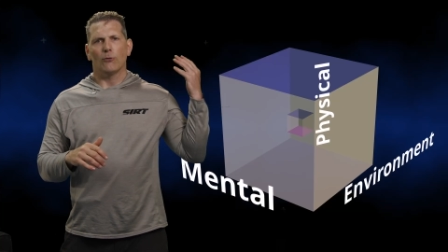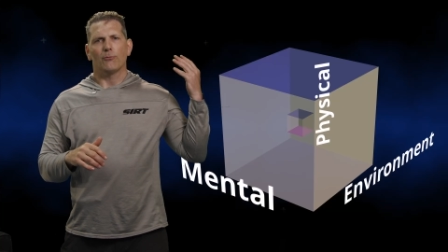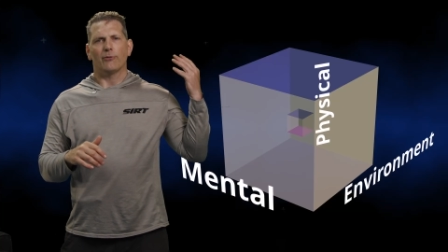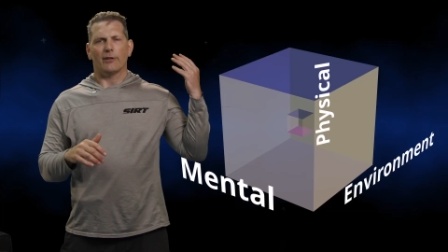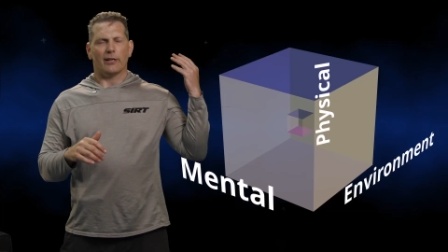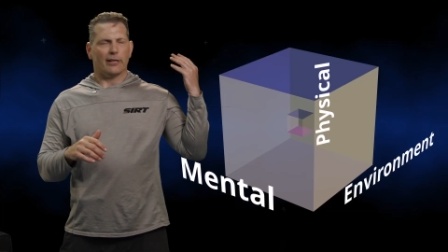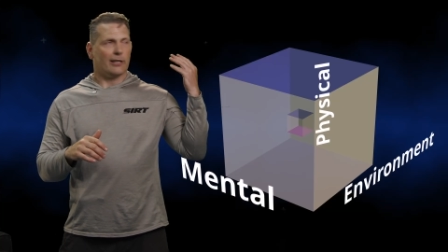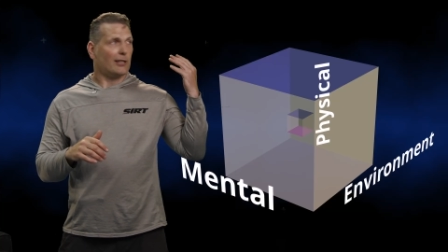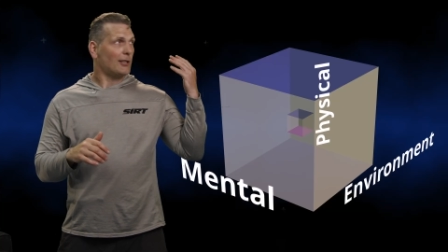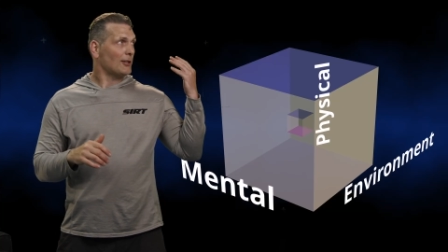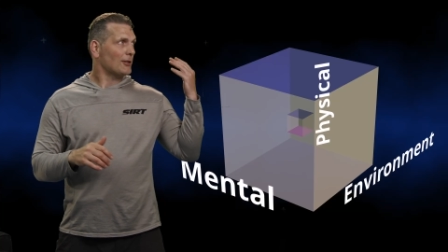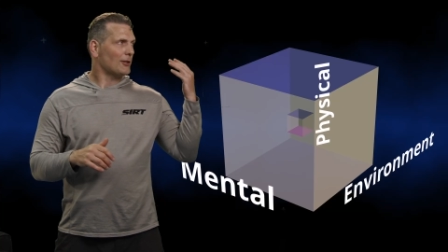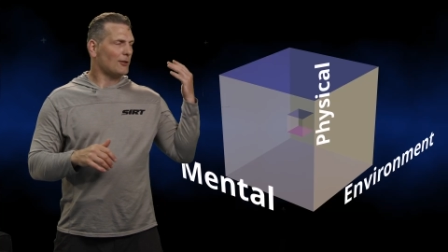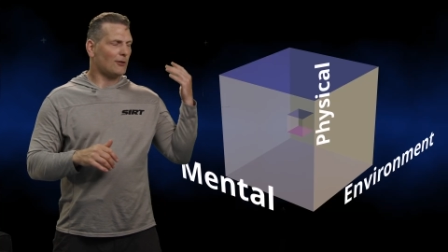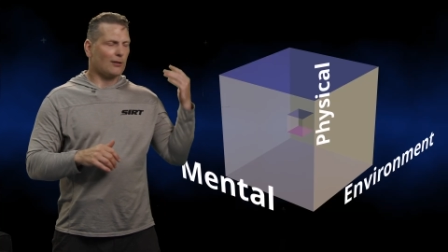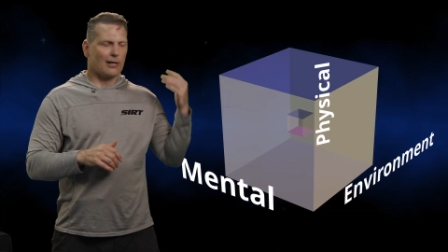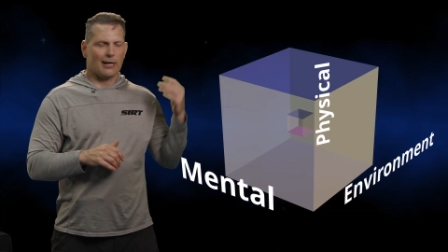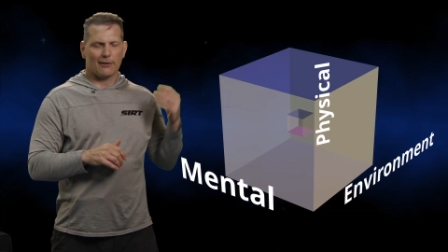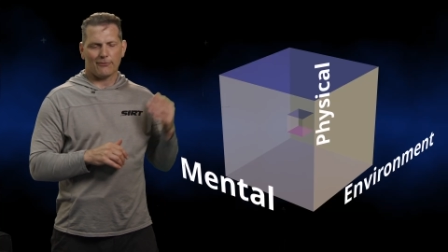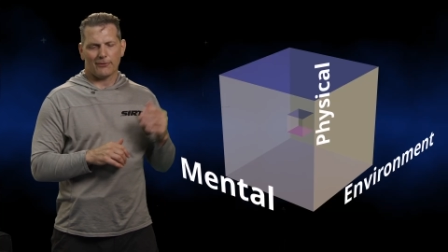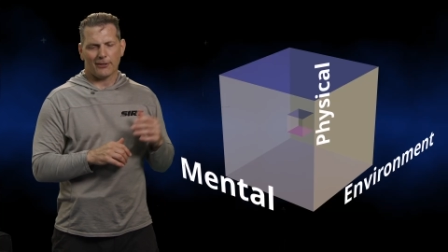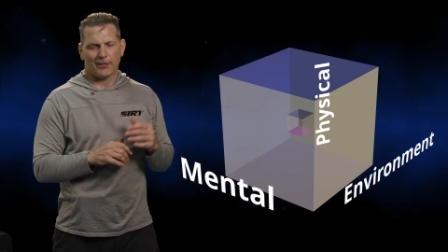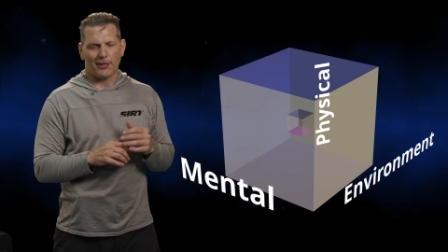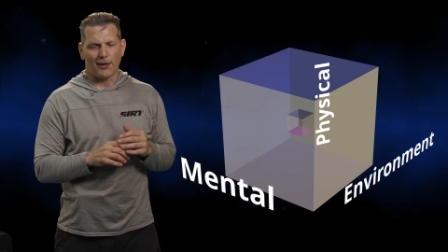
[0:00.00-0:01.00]
hopefully I get a good
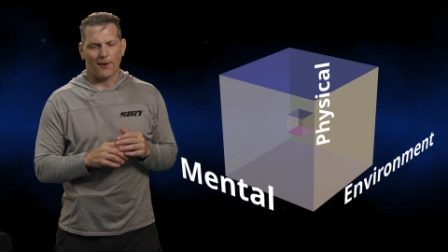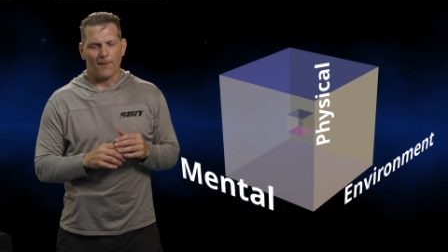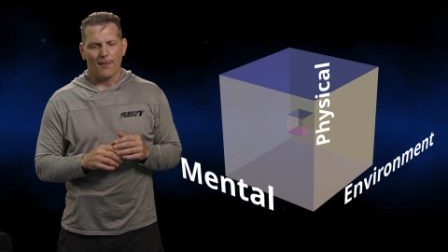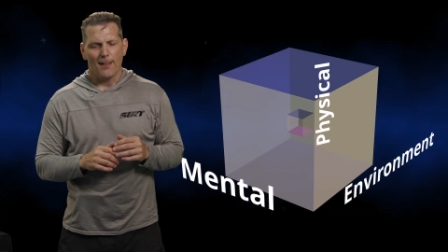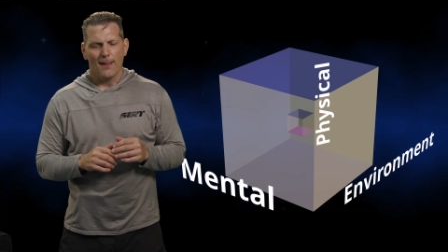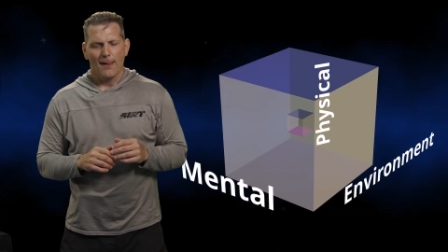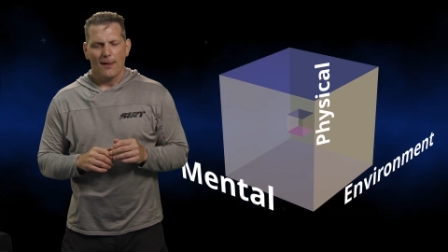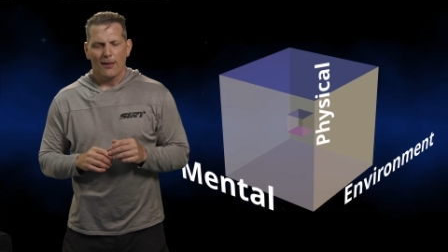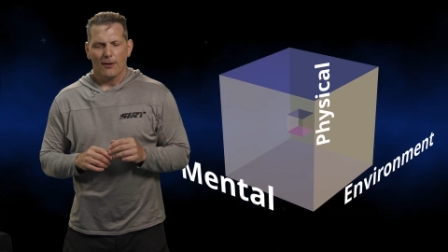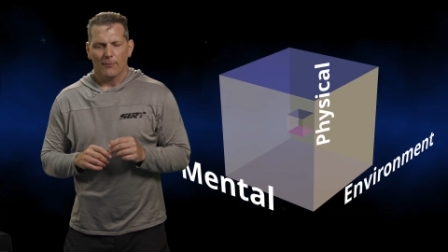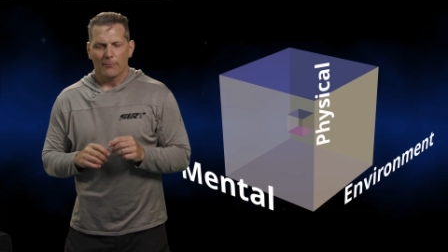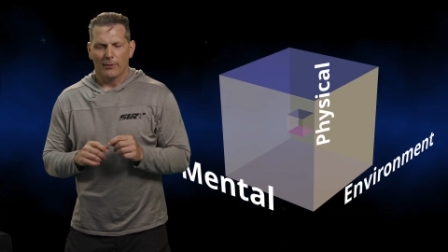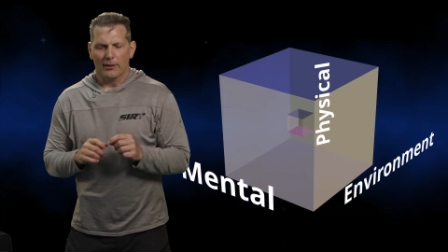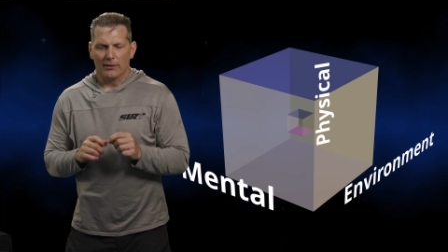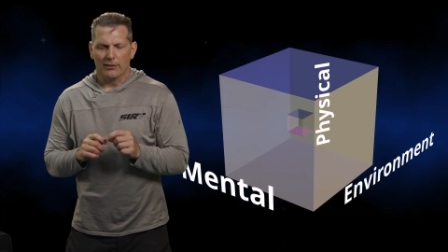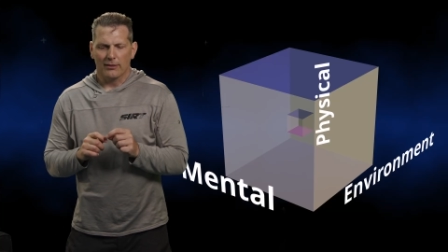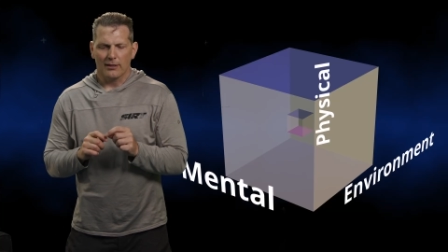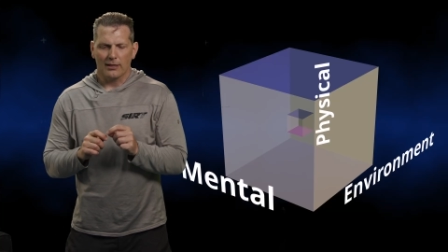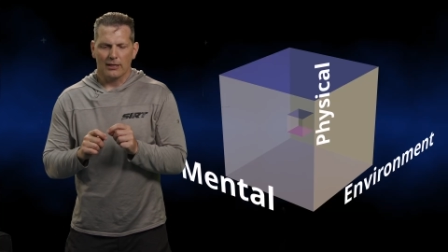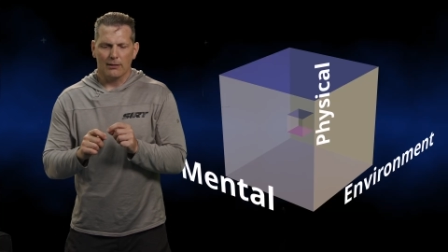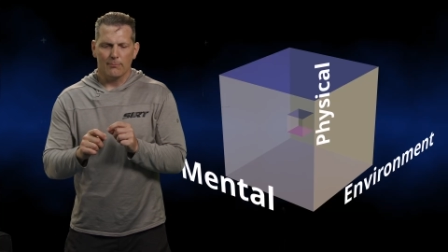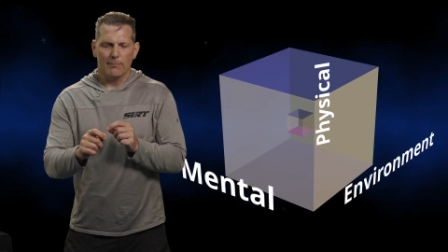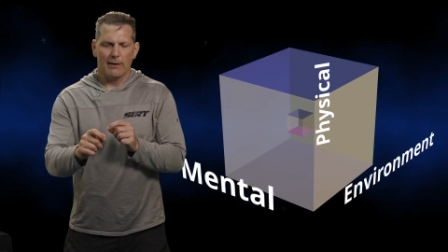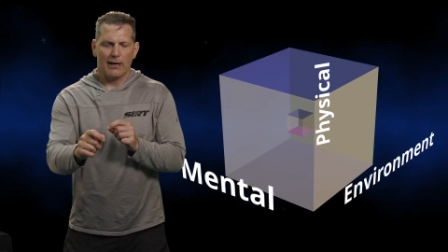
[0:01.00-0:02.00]
graphic here. But
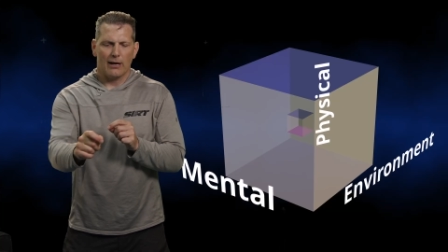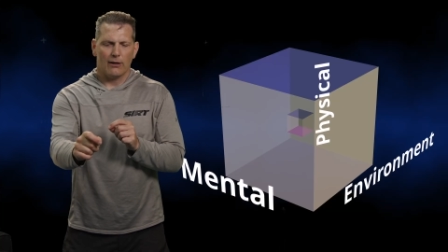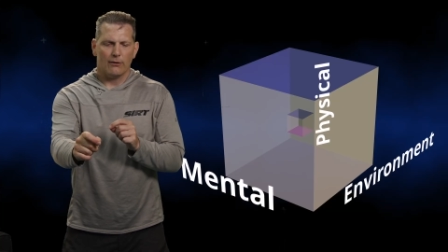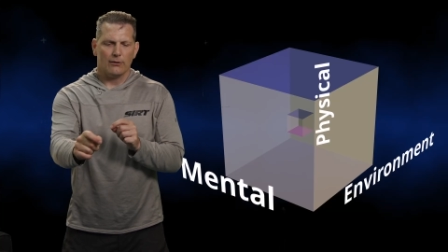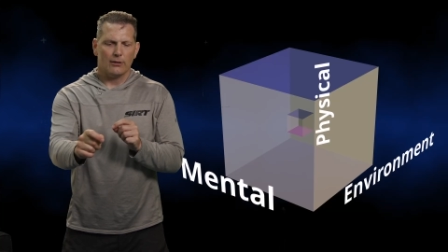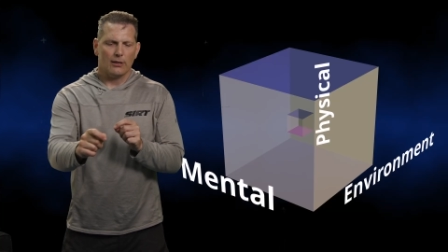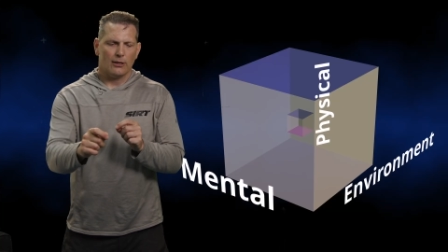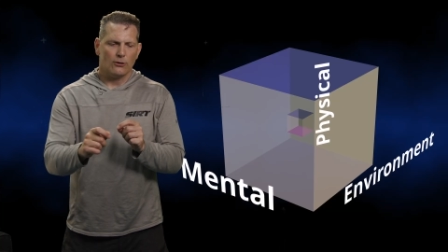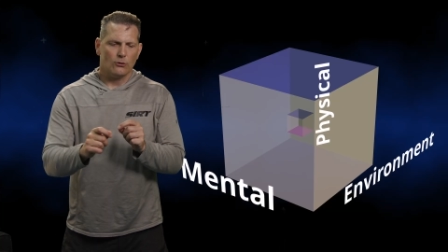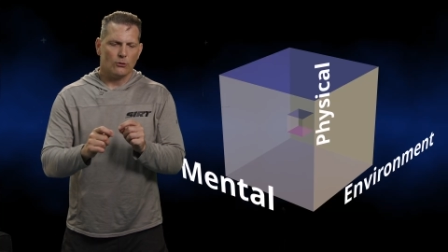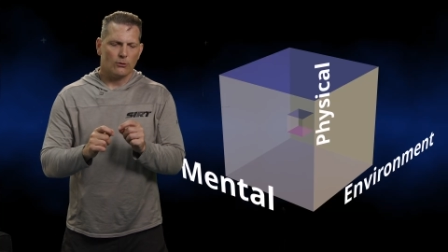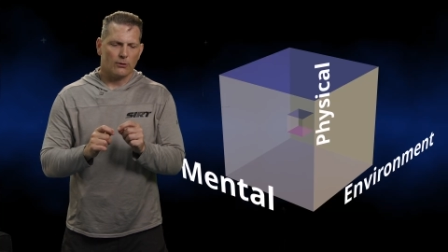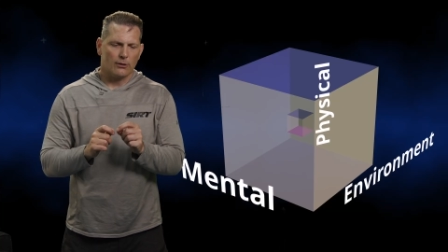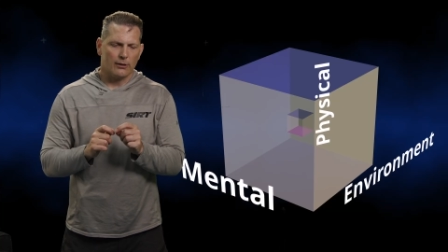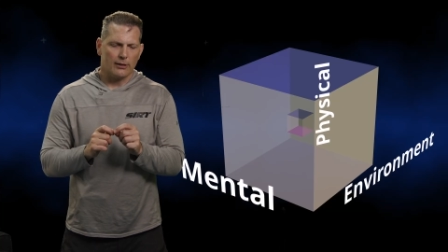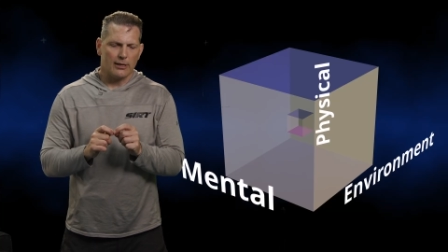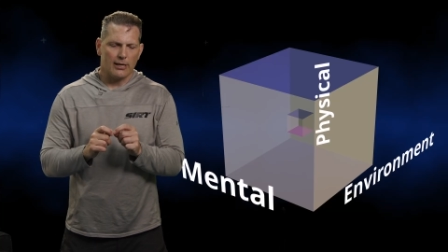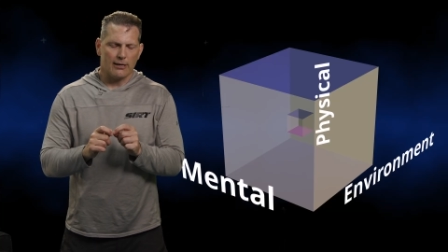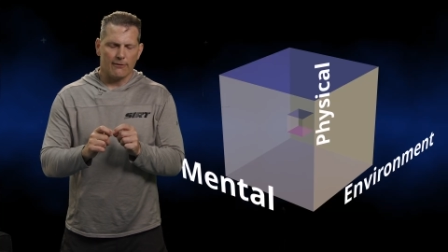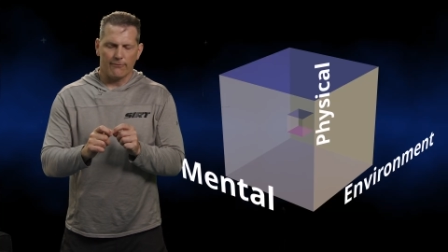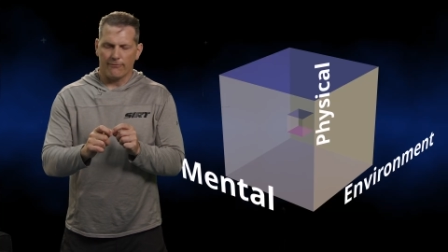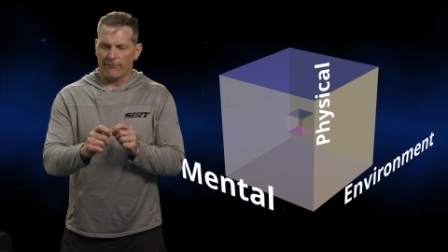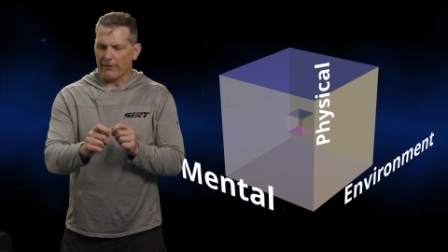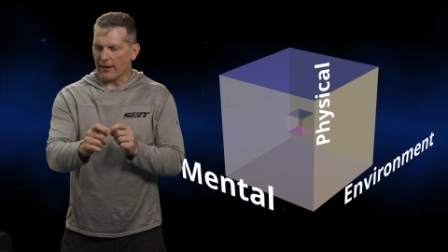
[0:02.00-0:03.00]
think about your
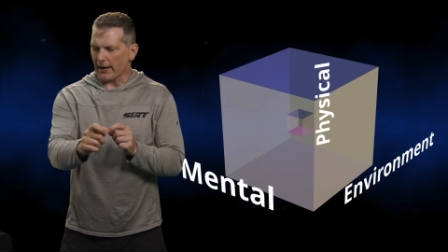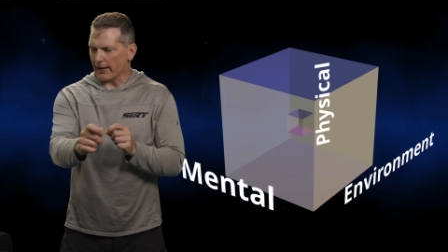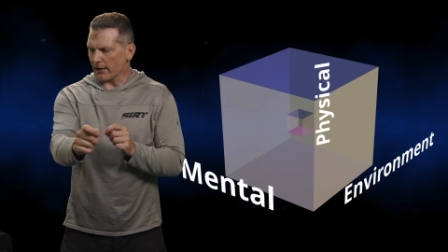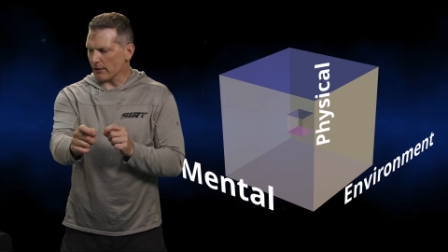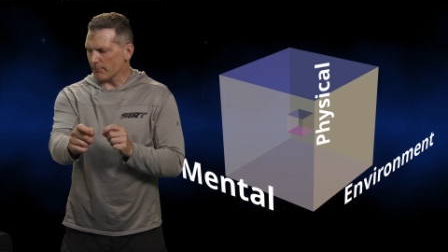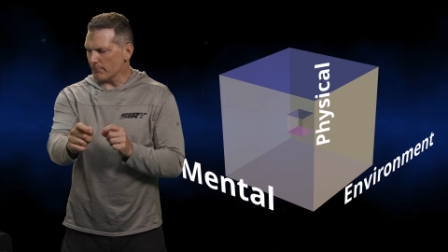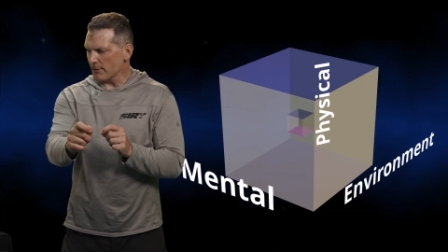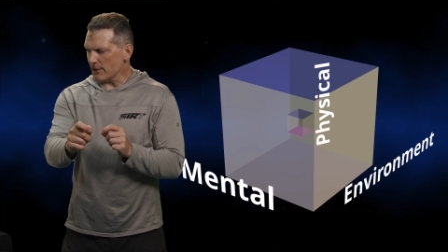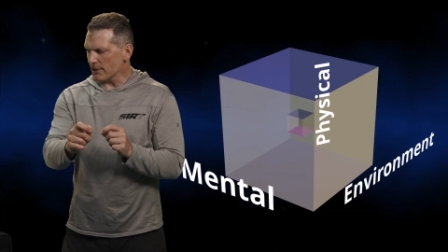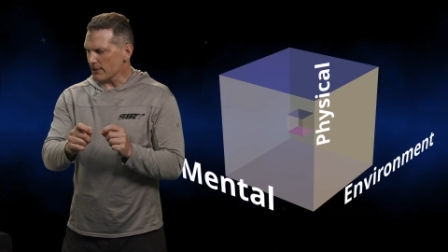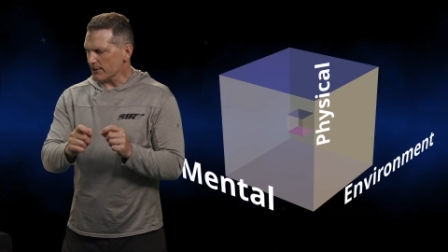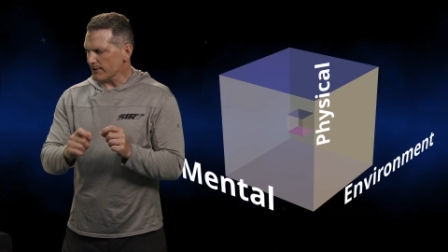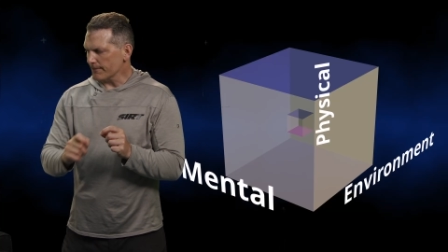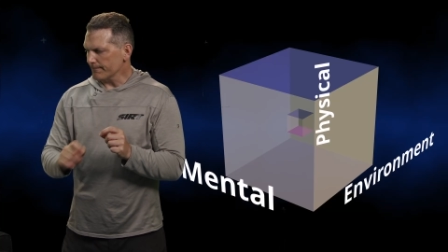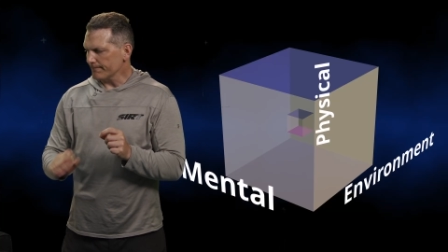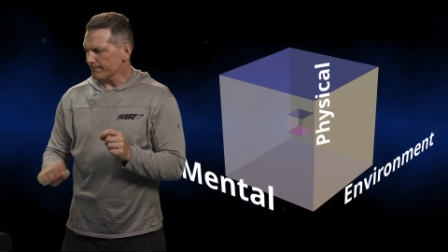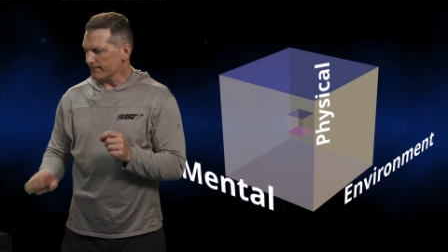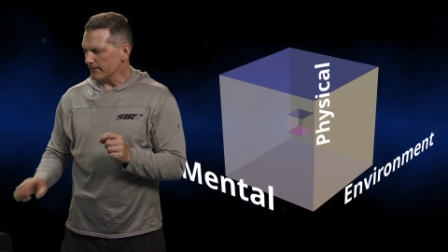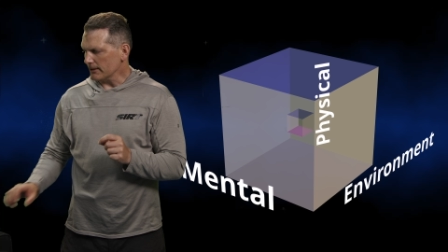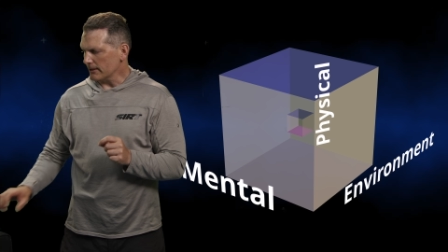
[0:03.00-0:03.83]
environment,